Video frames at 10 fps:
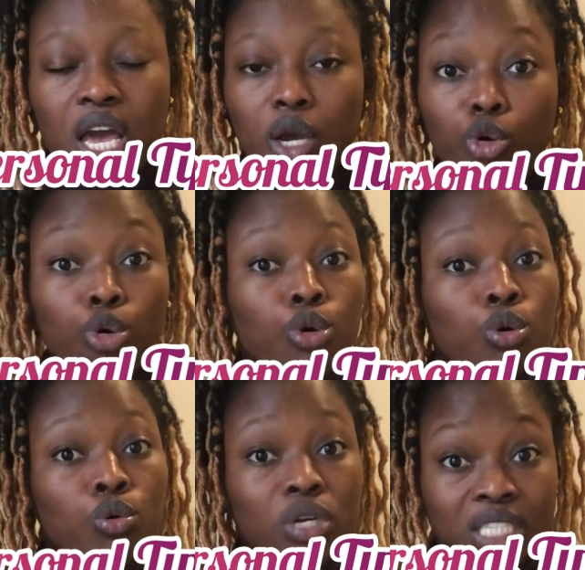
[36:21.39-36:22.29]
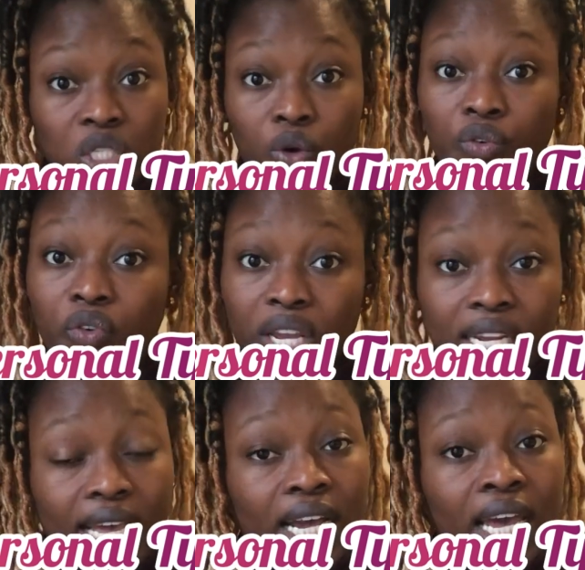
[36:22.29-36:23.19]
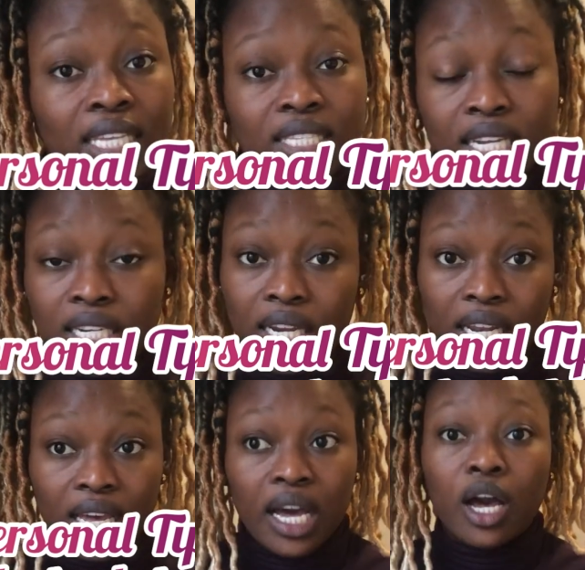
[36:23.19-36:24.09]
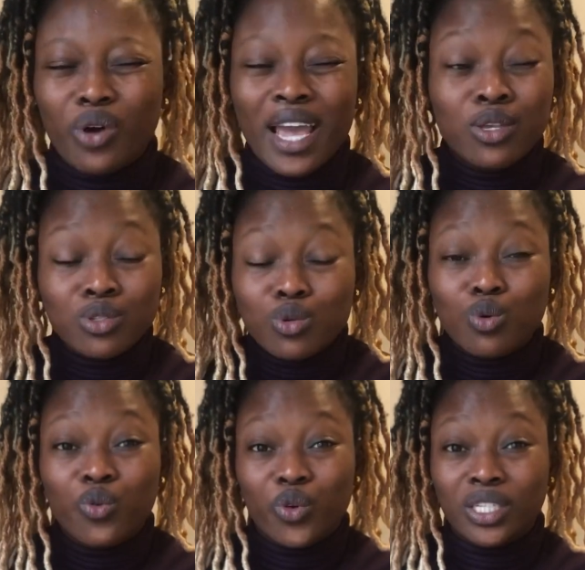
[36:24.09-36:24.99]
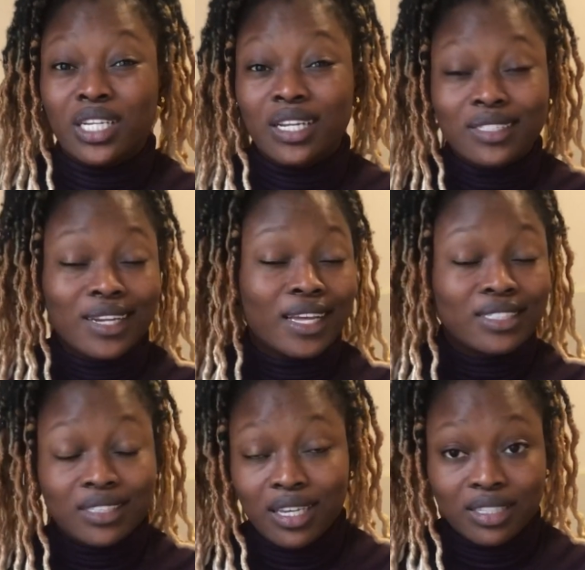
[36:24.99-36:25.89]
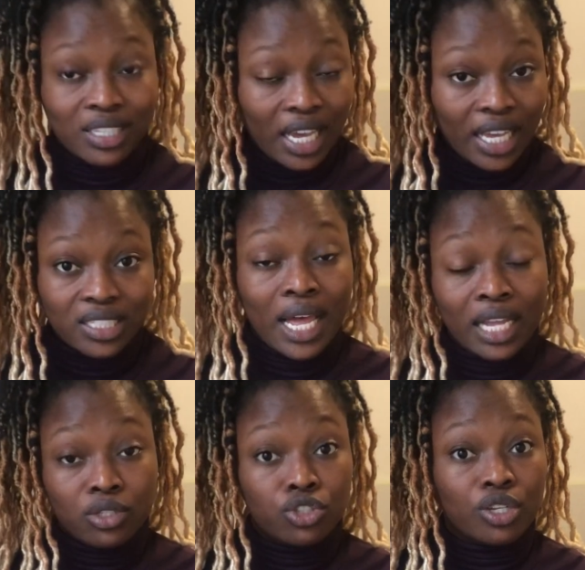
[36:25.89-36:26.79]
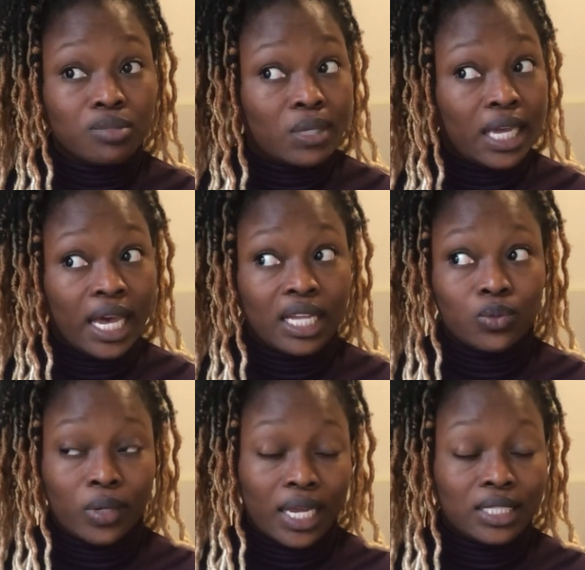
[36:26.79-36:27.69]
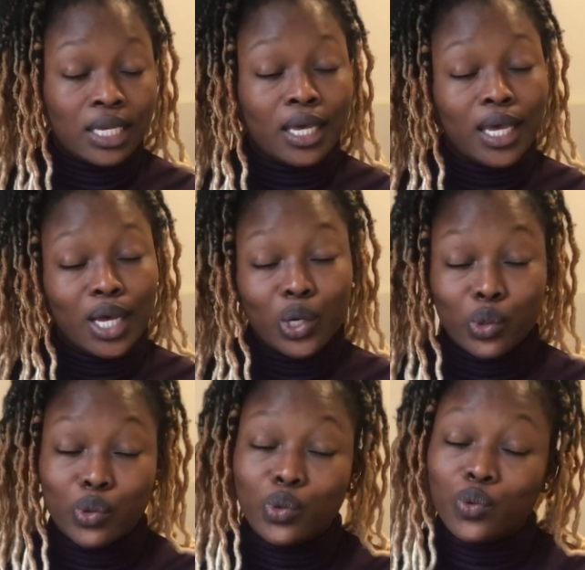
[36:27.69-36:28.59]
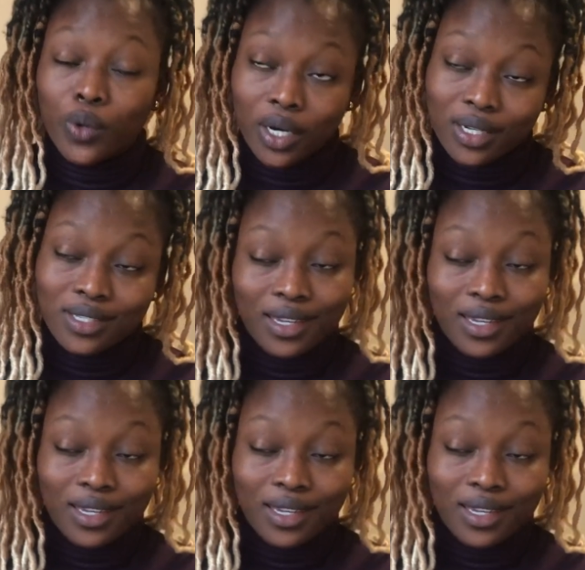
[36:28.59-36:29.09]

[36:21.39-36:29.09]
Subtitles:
Google is your friend, like I said earlier. I used Google for the littlest things, guys, and trust me, guys, when I say Google works.